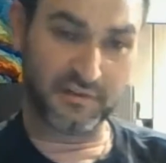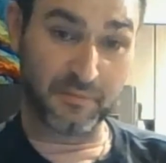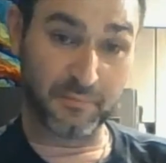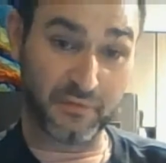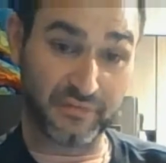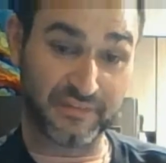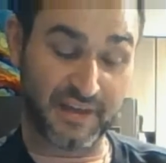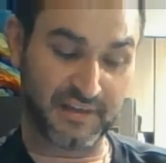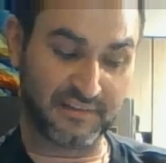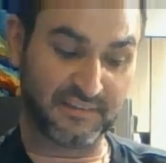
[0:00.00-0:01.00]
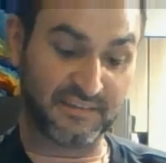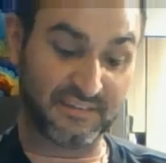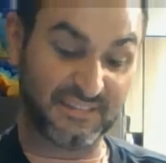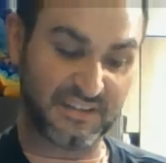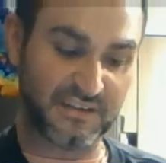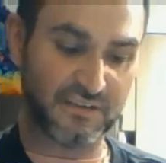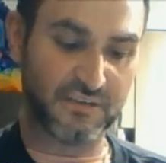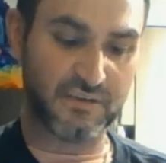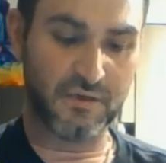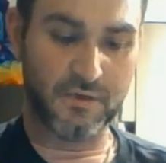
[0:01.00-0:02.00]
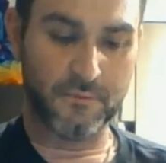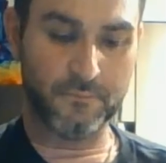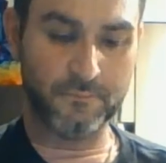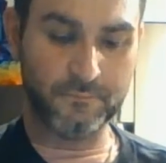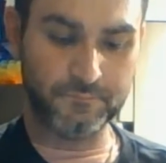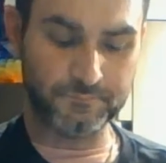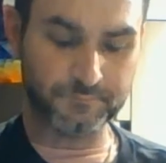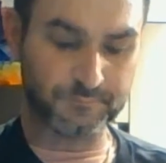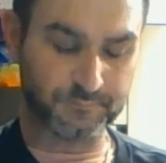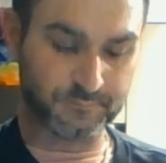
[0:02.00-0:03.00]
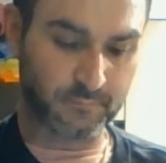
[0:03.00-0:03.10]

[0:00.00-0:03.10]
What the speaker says: to get both sides to stick. In